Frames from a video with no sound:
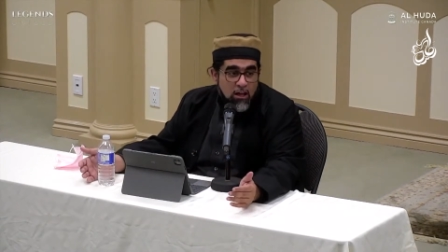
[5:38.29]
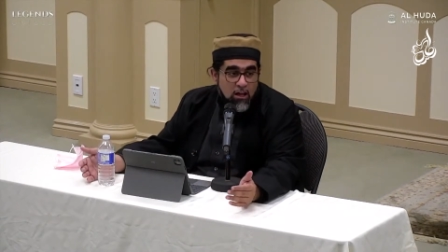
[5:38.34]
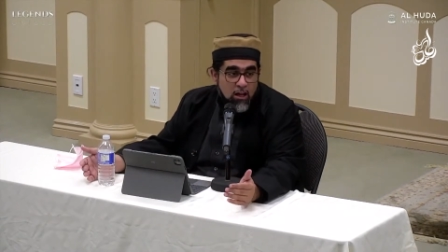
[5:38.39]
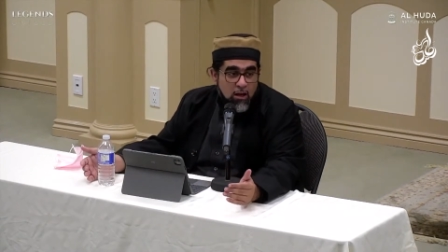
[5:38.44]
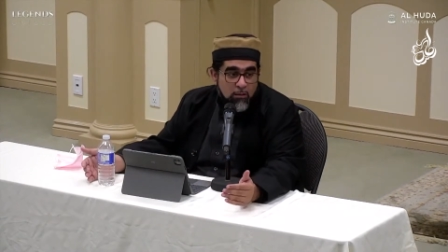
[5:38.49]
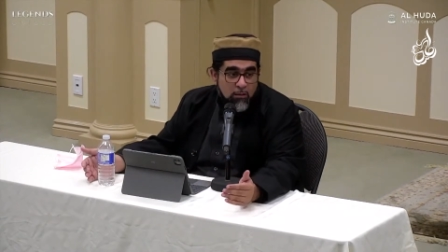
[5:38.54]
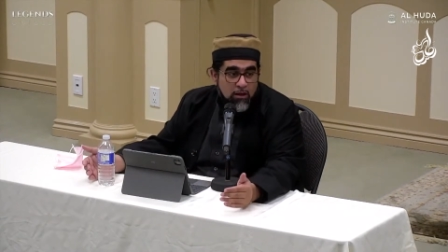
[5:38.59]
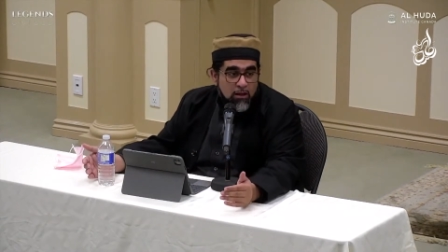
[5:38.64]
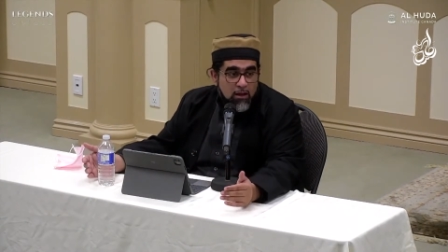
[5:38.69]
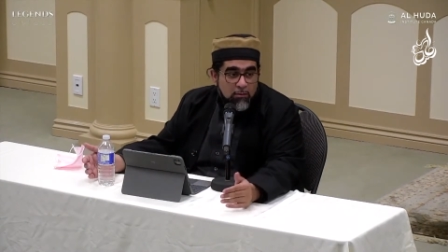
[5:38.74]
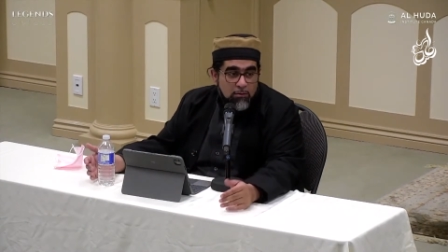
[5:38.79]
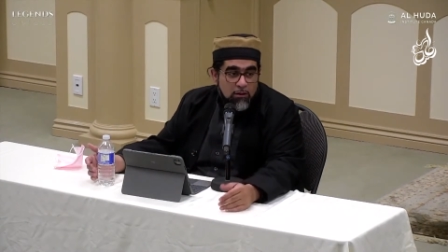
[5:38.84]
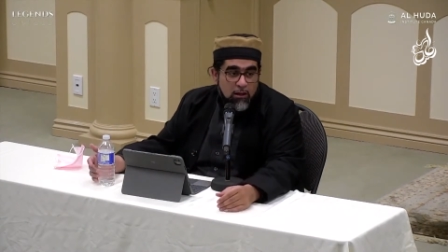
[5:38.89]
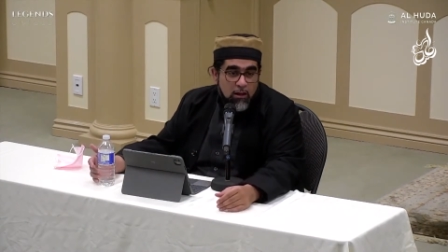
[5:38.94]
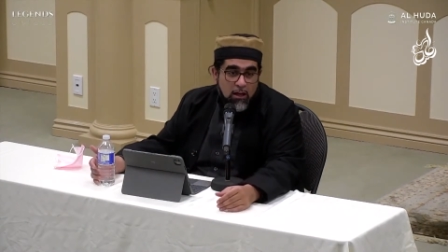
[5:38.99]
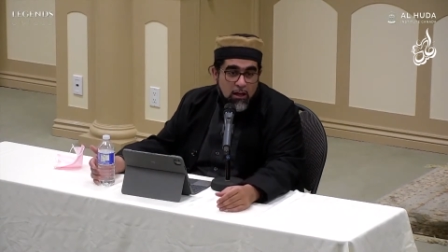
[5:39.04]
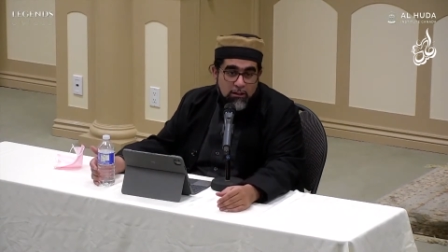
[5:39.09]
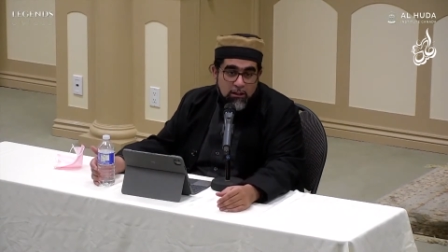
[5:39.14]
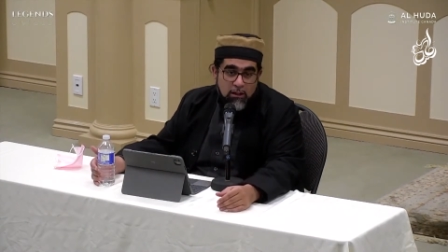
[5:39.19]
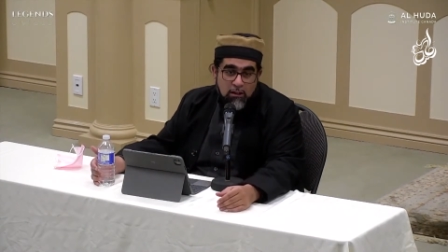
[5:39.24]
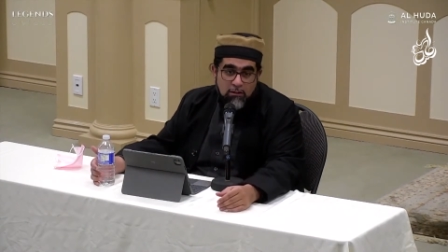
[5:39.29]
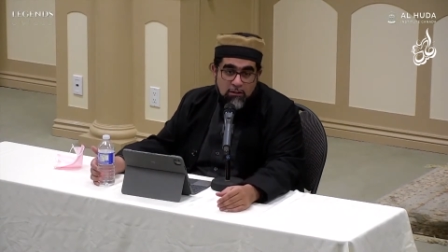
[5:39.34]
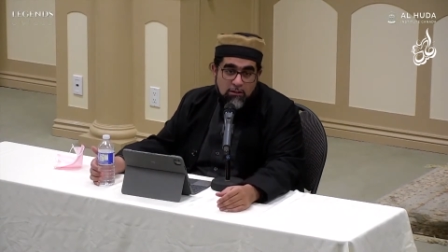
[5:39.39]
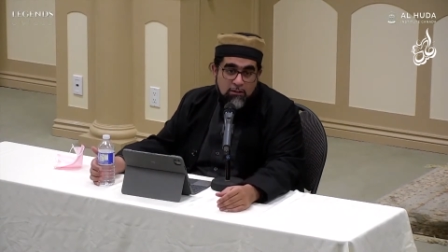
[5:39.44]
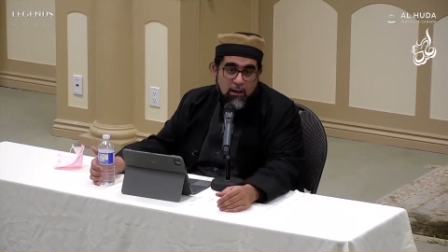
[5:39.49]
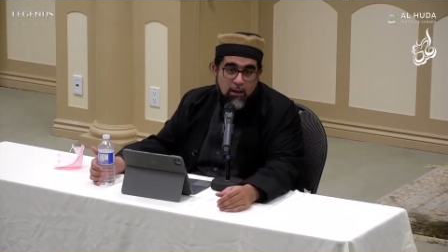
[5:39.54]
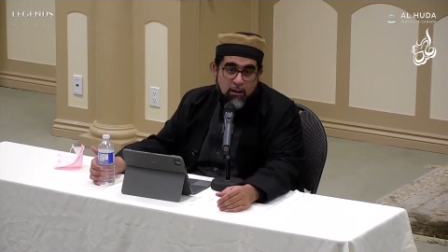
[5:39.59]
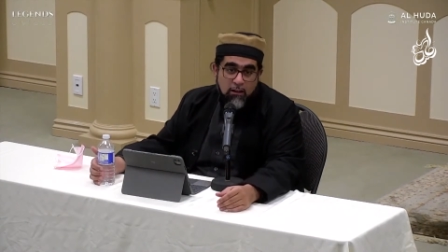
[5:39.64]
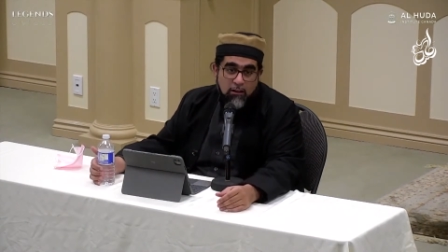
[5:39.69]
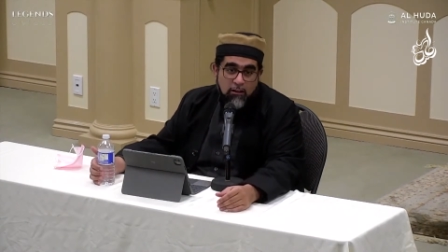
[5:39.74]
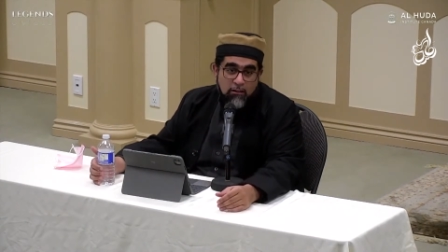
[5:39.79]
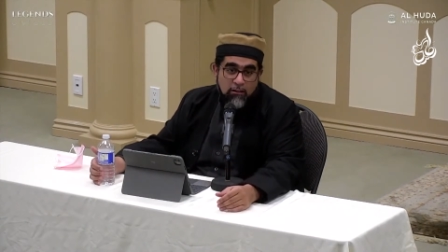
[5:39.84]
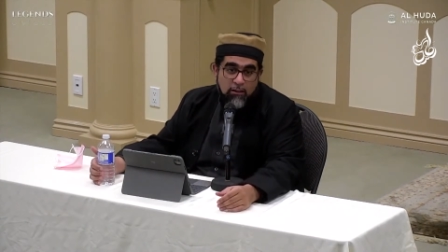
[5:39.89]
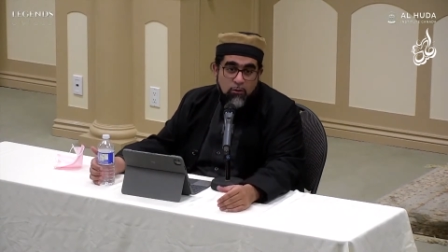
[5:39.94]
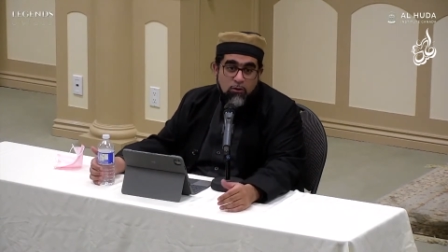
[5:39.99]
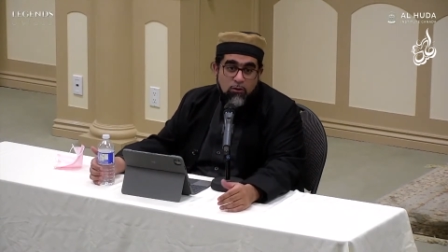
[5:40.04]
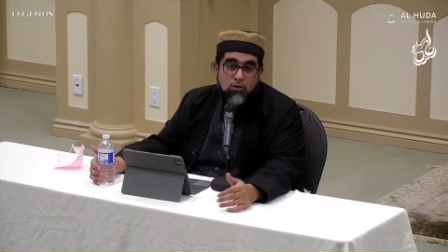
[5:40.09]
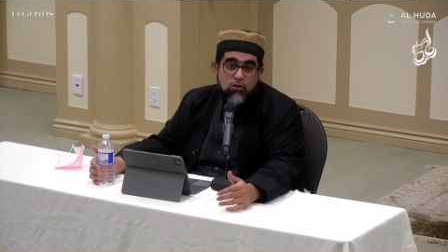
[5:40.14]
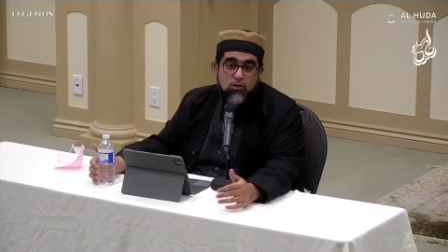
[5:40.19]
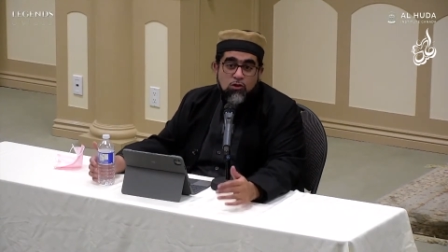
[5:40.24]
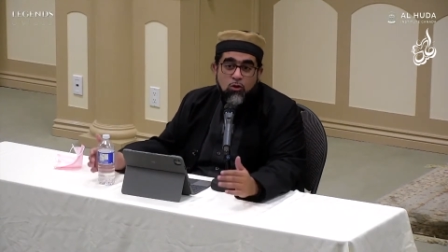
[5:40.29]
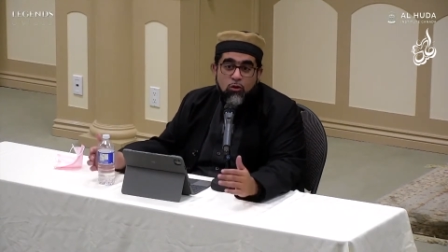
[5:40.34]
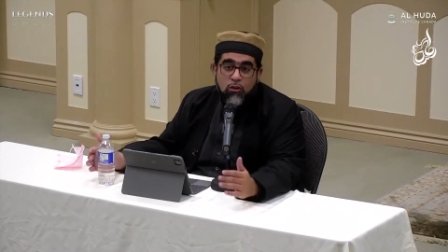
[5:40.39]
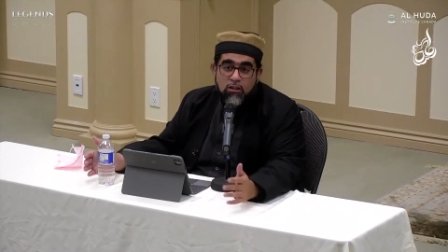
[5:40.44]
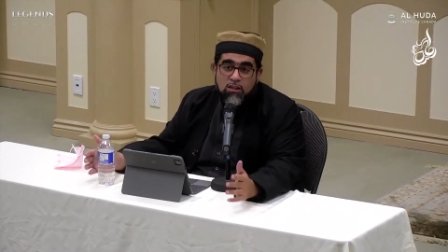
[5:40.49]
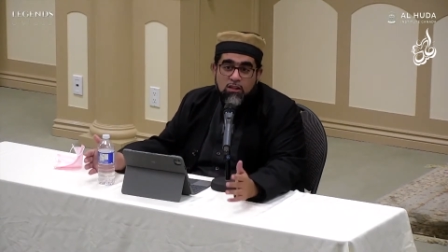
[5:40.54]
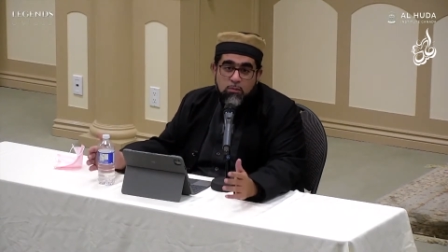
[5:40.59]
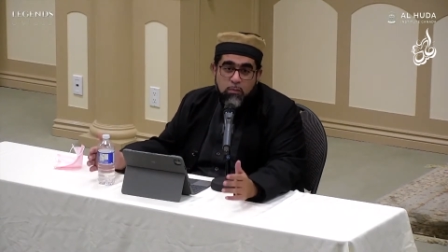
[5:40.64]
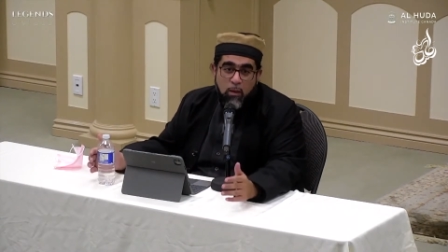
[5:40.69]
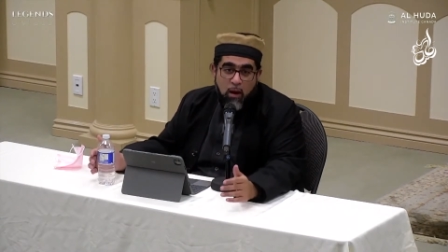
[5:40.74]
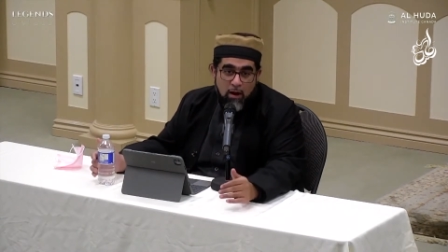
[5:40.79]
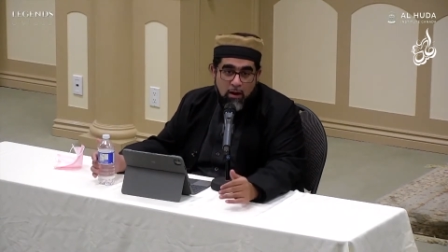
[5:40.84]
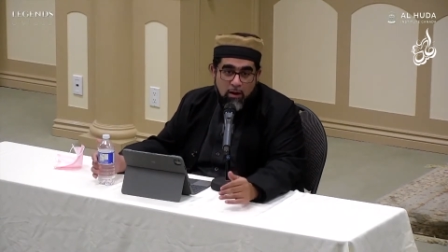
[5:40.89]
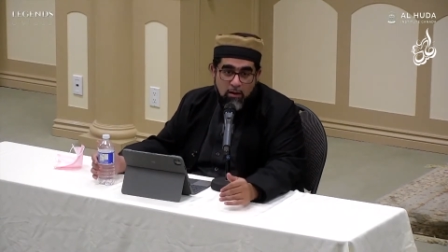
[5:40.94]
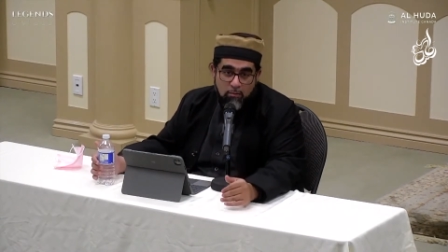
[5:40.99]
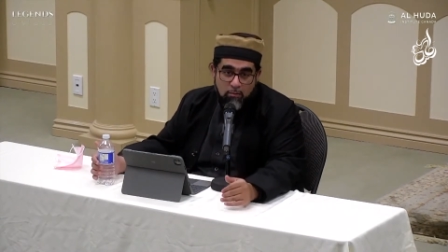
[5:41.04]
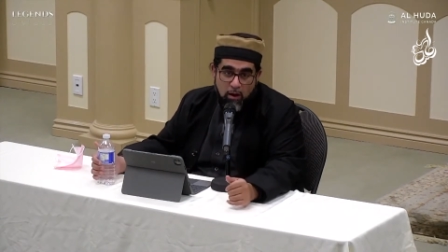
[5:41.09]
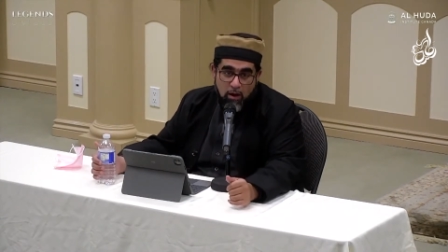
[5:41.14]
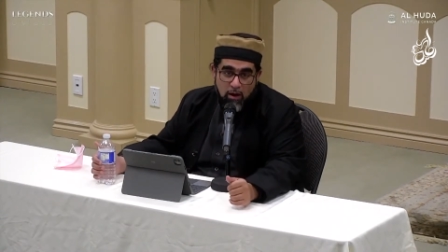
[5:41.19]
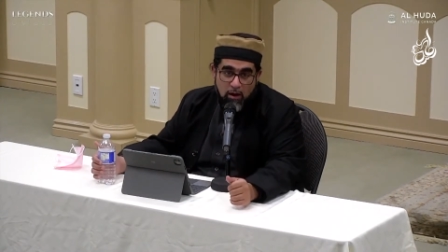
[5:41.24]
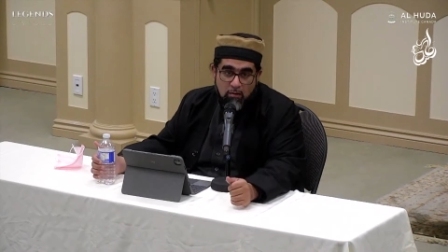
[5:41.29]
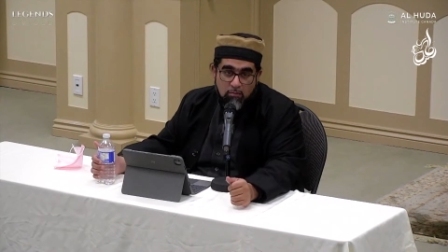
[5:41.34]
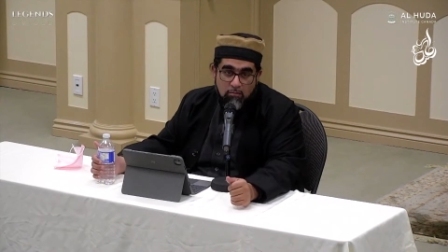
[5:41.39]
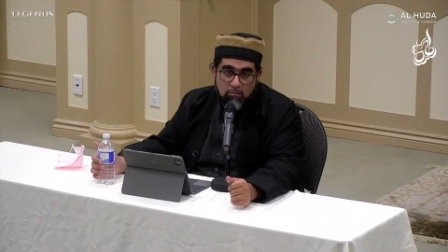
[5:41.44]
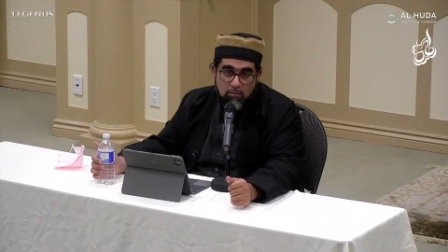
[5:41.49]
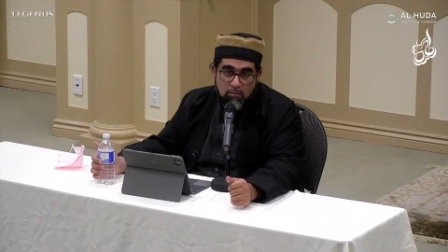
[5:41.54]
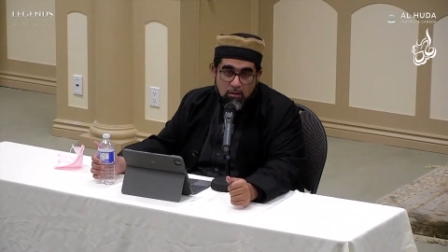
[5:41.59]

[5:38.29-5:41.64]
Amir Abdul Qadir al-Jazairi. They were so inspired by him.